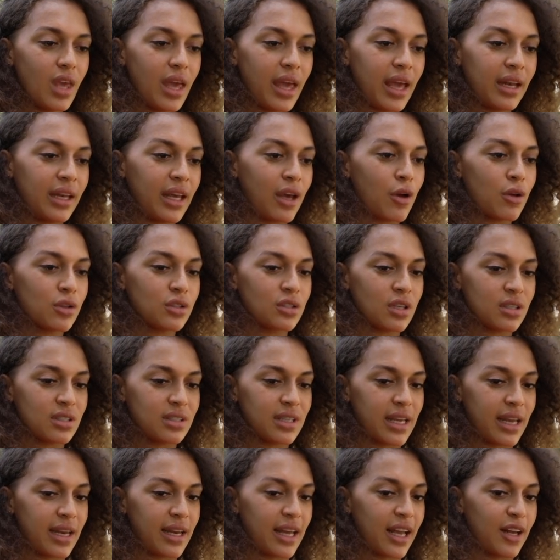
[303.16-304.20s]
they also
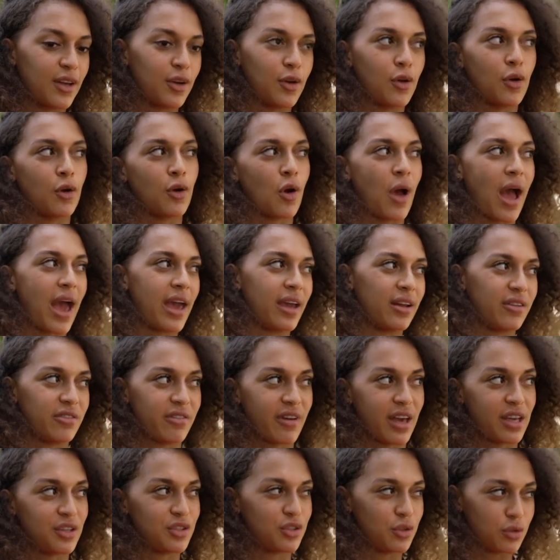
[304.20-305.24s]
said like, no, I
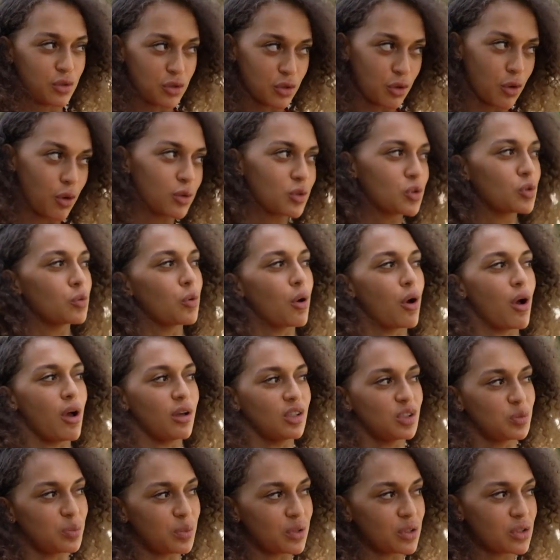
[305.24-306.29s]
advise you to go to a
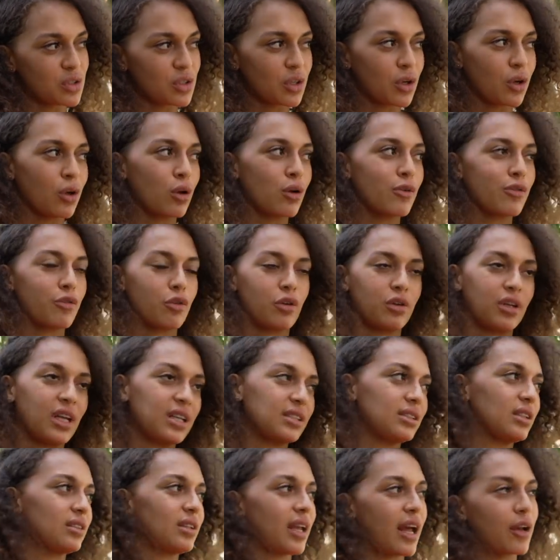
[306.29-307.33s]
hospital for
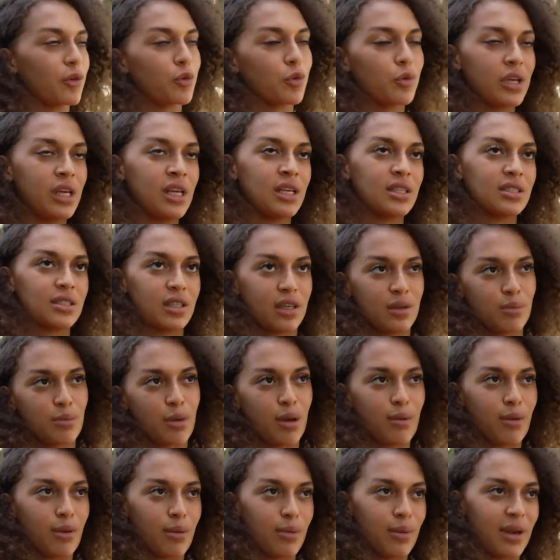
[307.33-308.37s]
this and that reason,
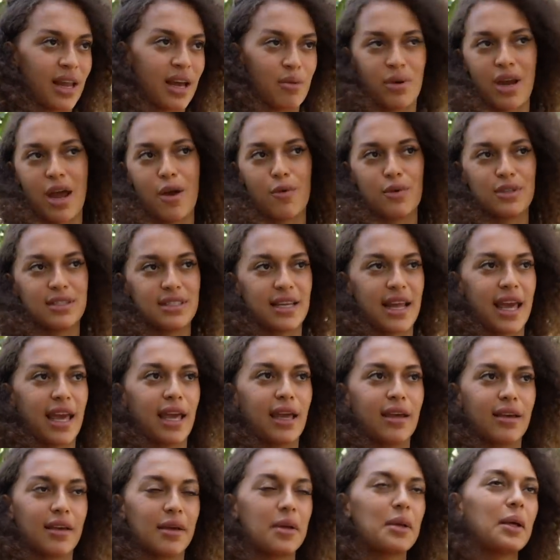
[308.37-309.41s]
blah blah blah. But I was like,